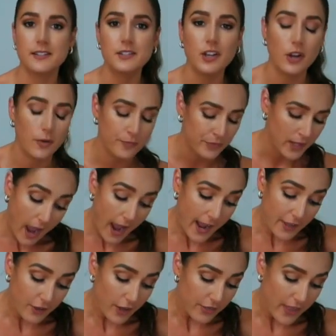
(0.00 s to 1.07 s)
So
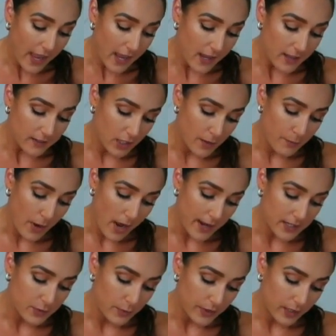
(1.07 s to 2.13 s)
I thought that
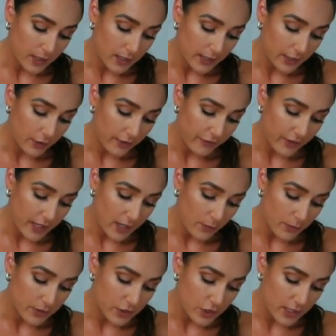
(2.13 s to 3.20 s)
combined with the calligraphy
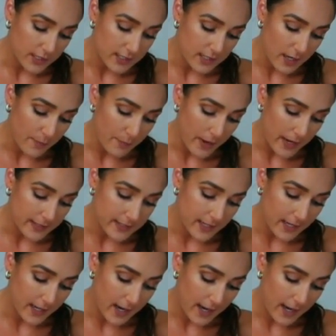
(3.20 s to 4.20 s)
was just amazing.